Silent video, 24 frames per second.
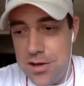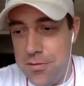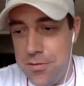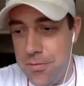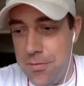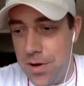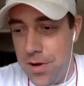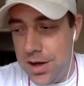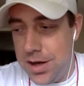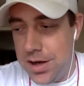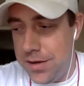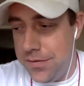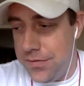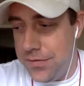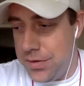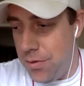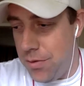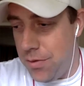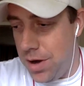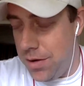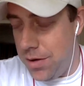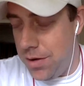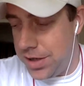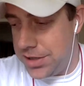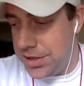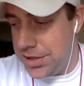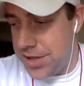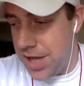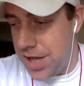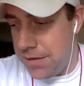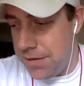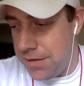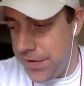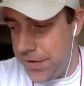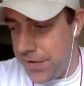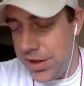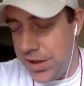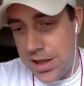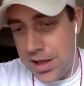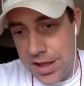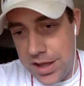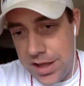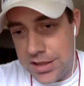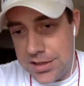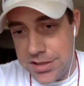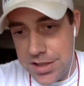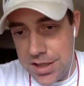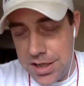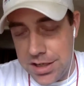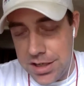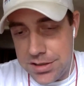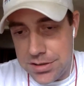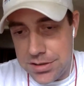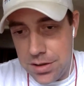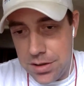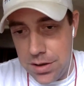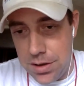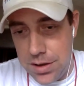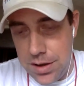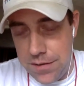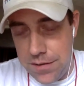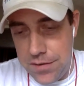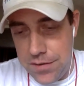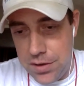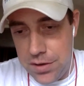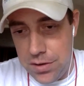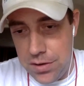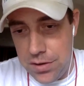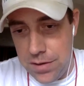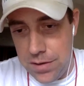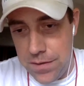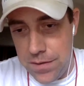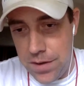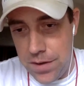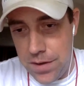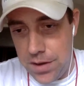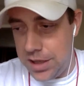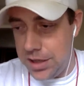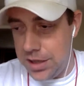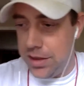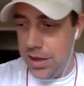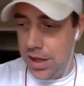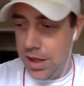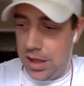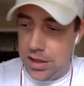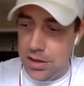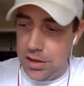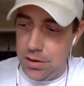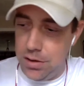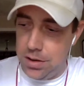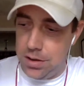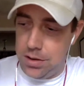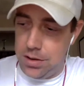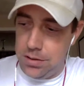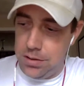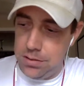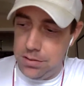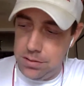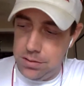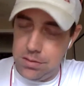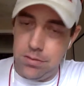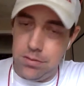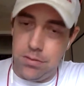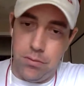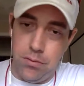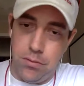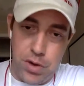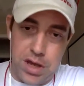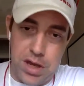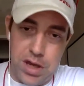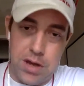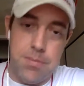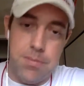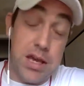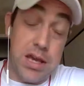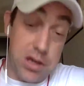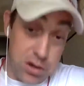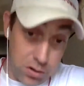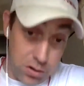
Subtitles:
you one if you want, because it's got affiliate links in it. So if you do the affiliate thing, we can make you